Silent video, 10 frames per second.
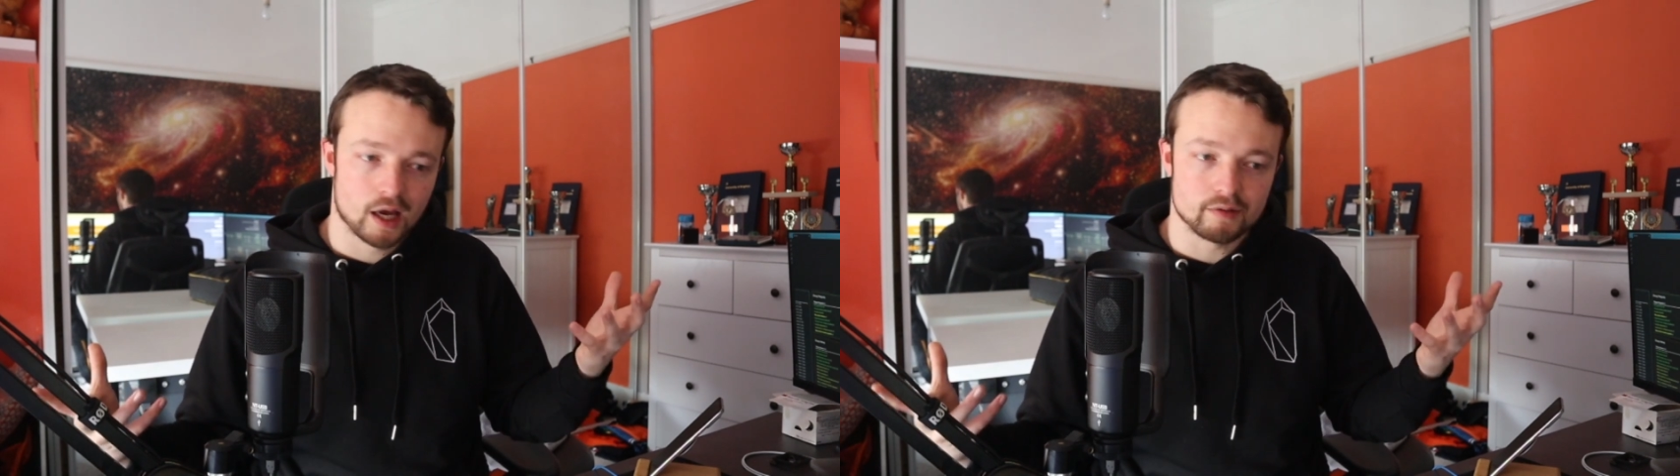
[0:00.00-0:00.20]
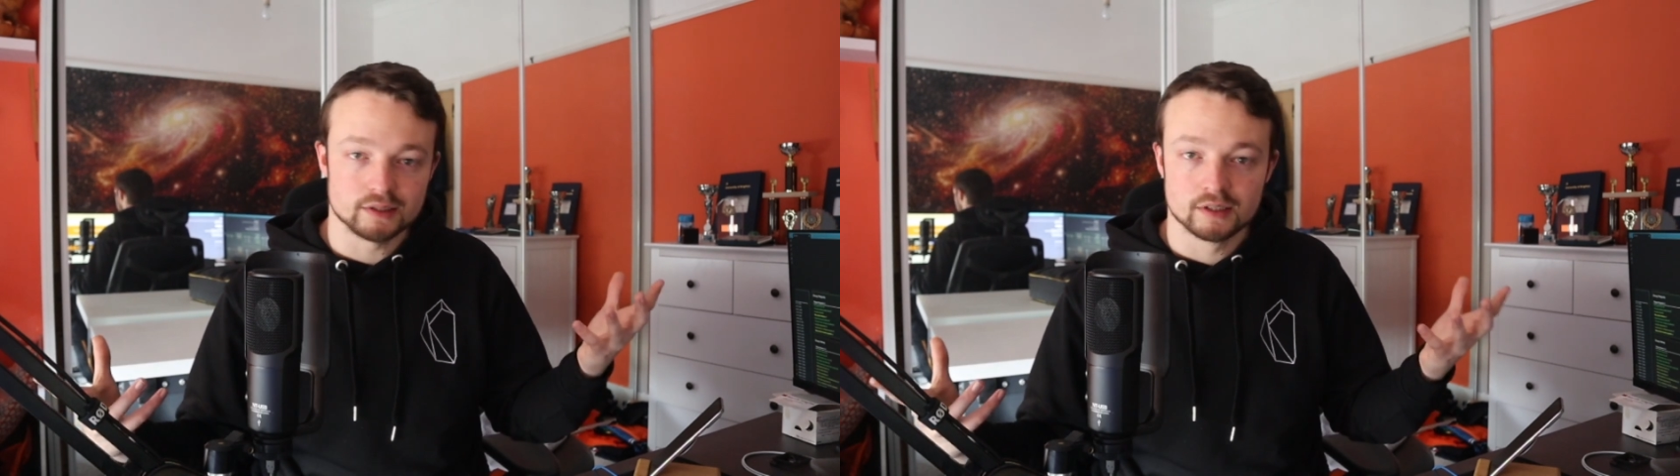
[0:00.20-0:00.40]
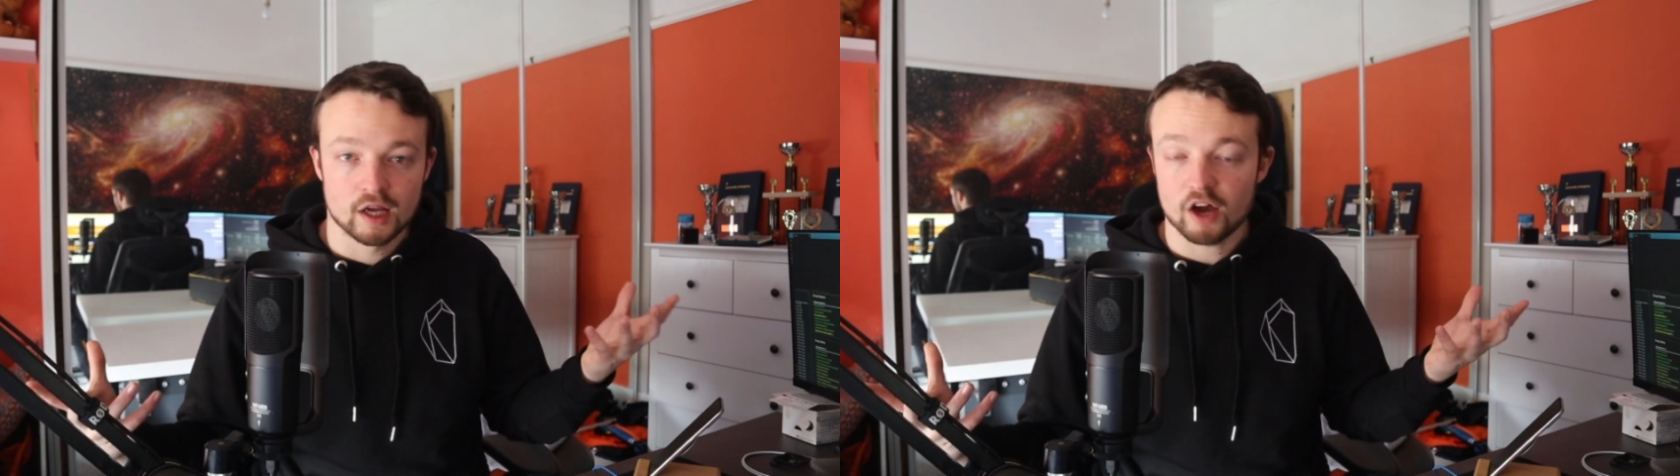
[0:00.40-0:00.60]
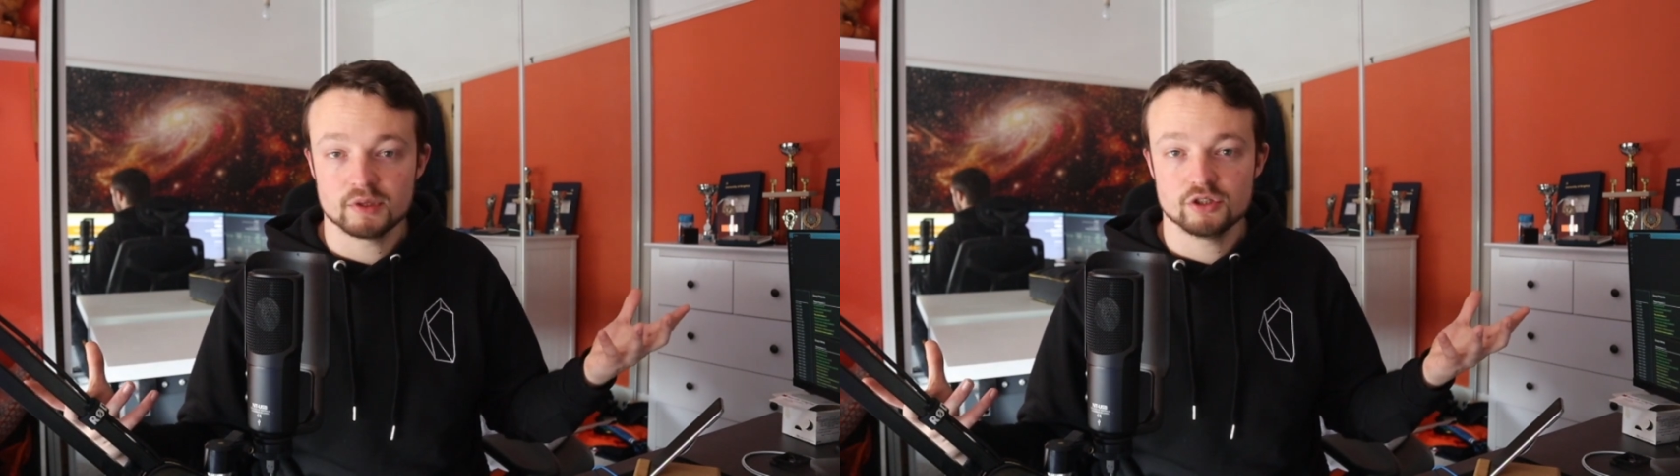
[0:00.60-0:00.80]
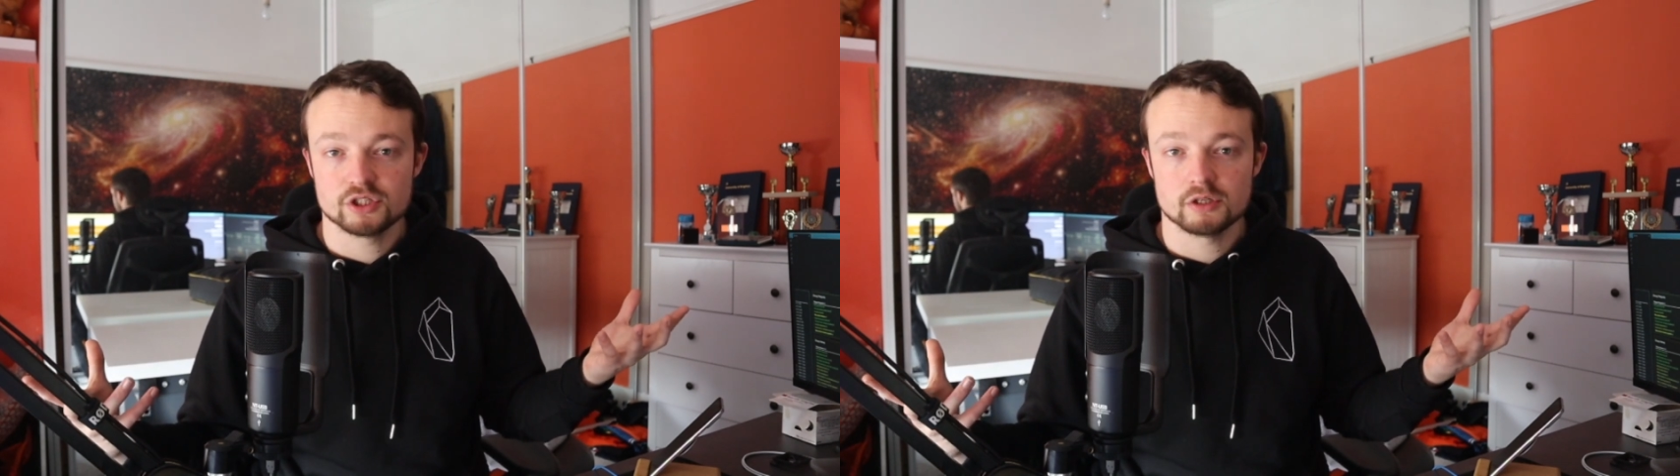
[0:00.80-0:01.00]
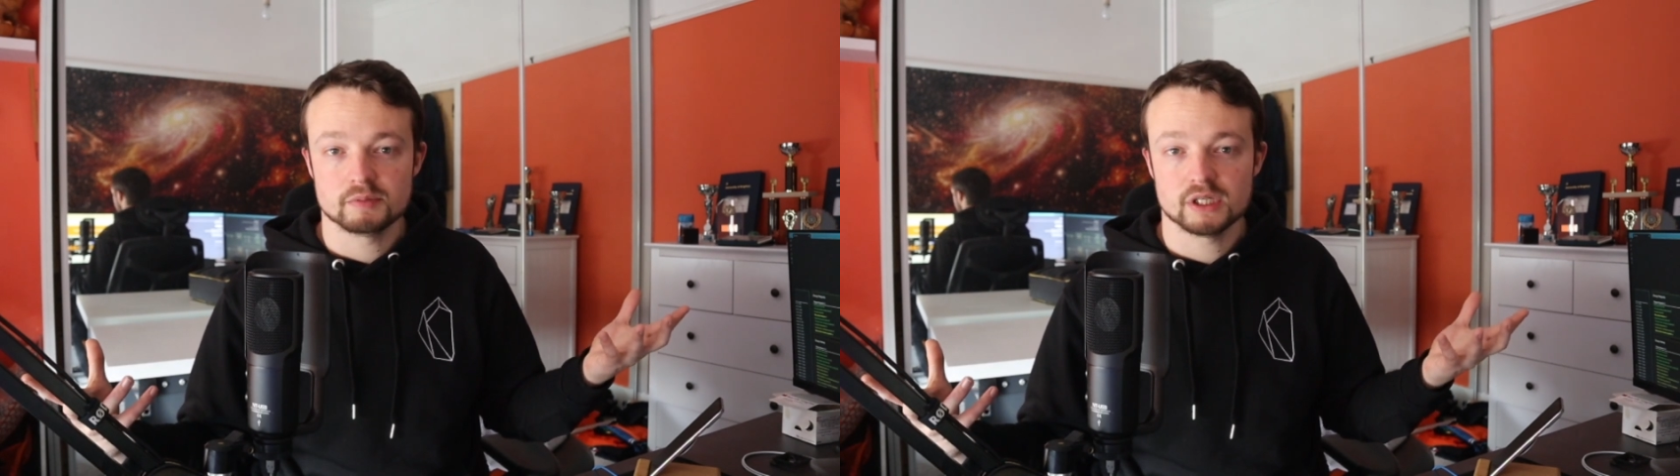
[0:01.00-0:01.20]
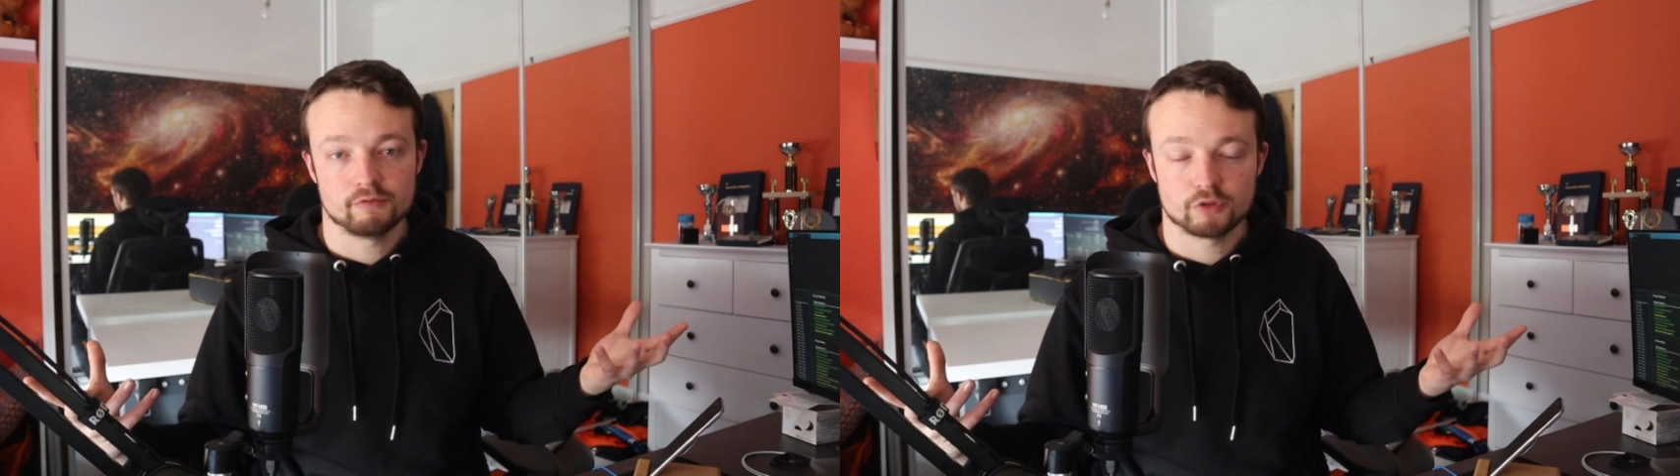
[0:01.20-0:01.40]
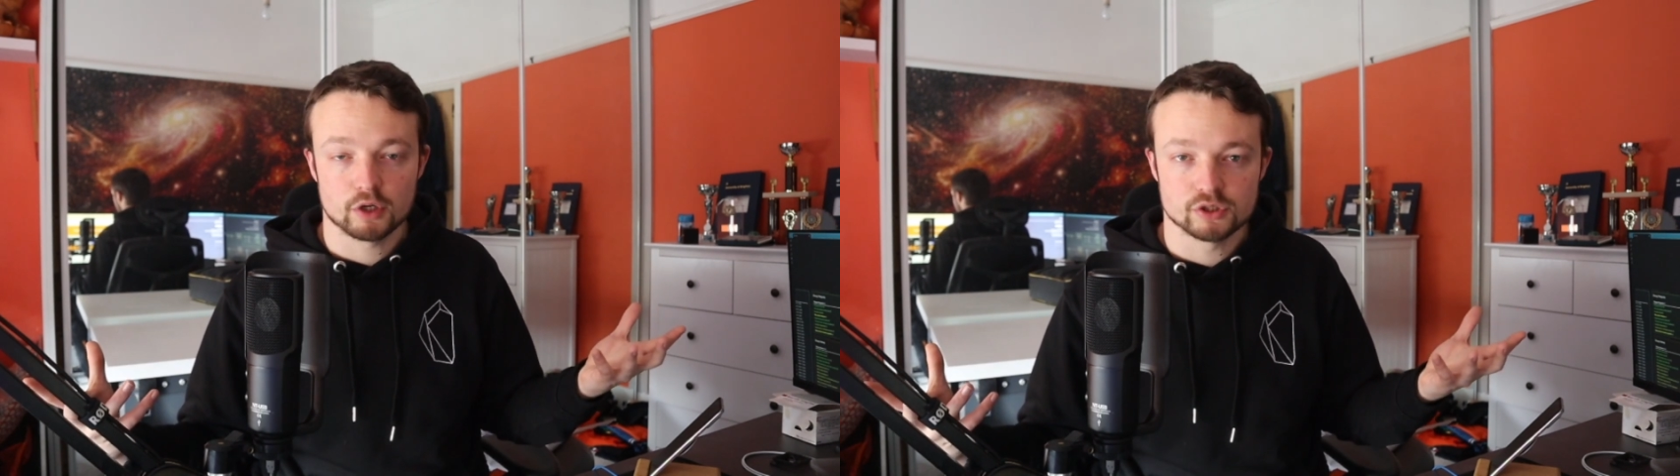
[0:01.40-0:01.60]
I mean, I've been using Obsidian
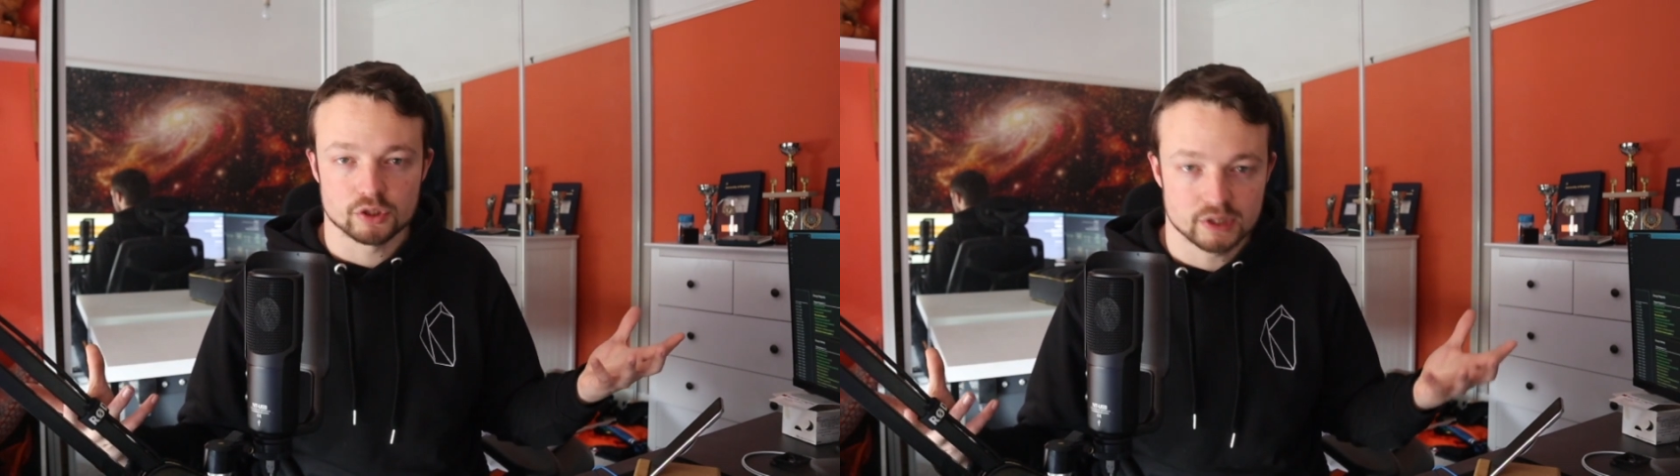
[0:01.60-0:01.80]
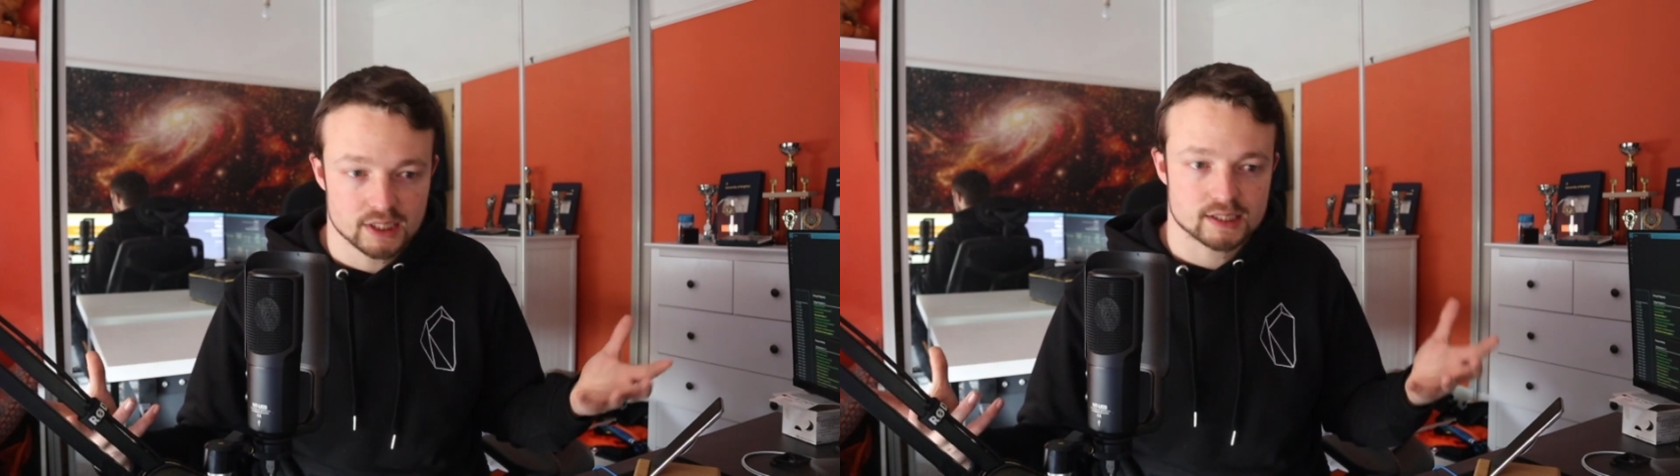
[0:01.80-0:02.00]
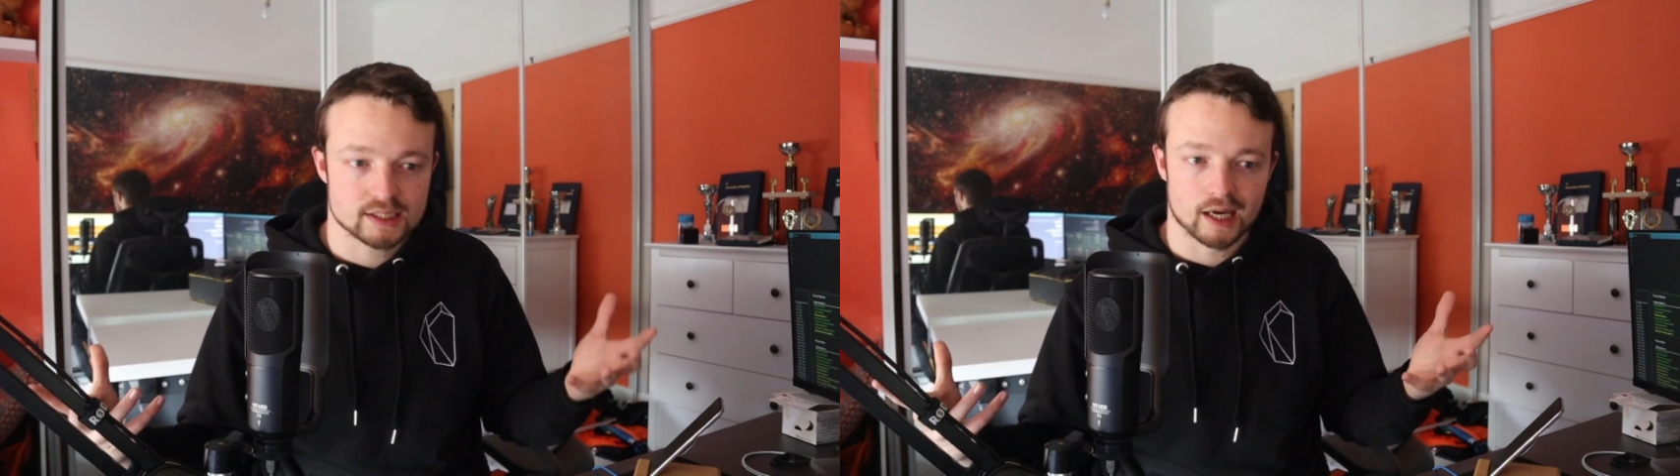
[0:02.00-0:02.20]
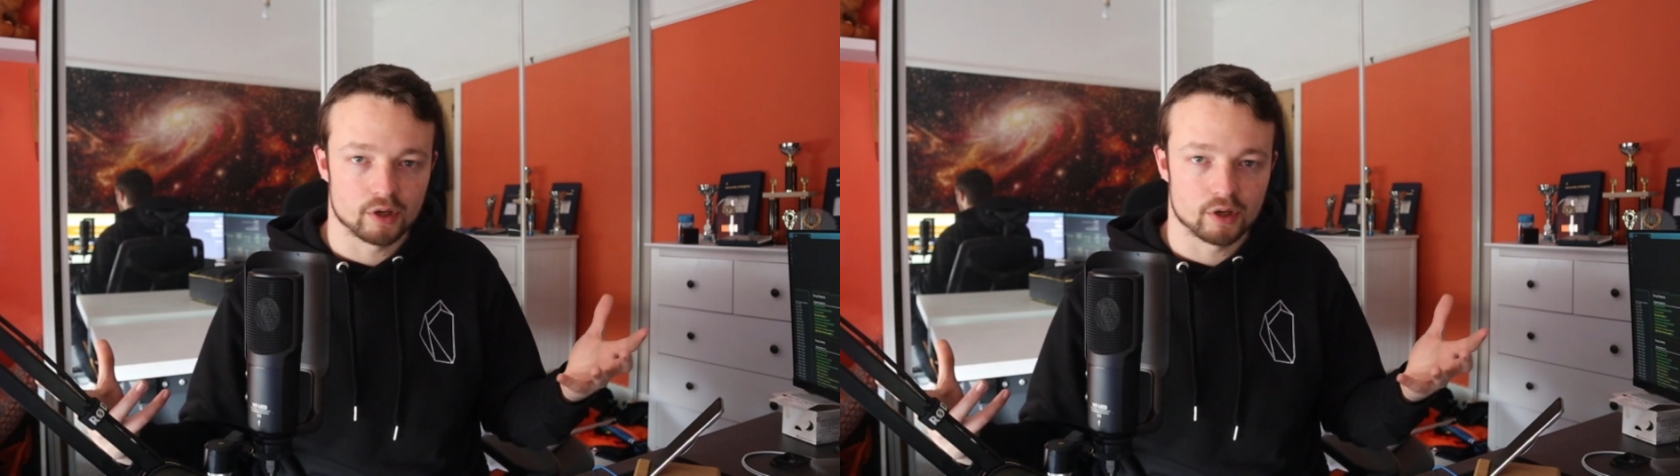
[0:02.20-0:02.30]
for over two years now,